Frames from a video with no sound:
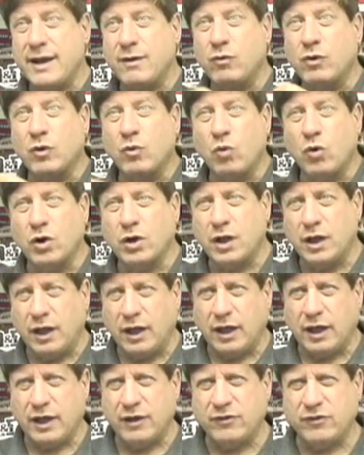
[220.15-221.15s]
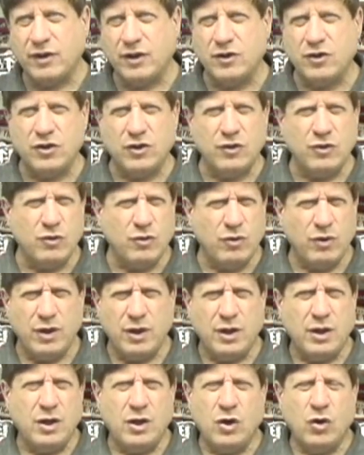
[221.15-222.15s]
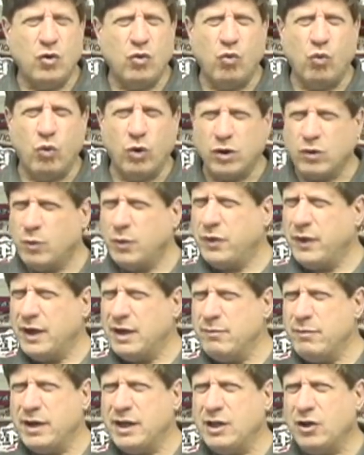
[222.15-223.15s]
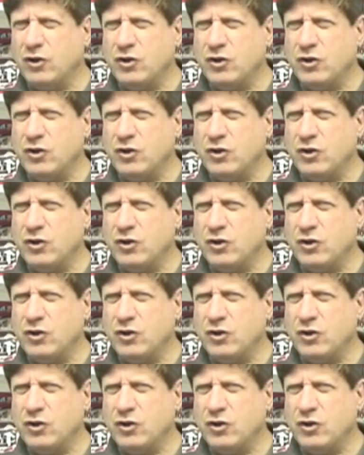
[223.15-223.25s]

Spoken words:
they were working. And I said, "Do you work with anybody?